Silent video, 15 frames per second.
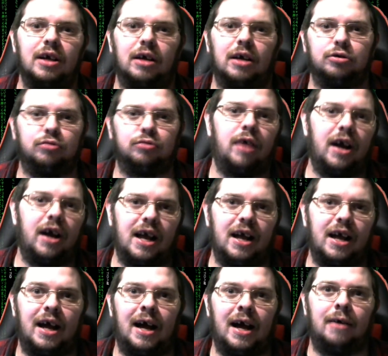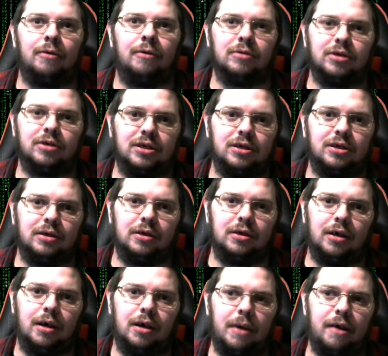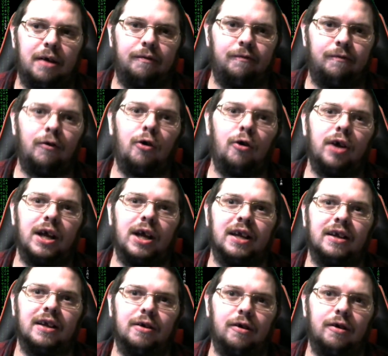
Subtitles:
I'll just write out about 40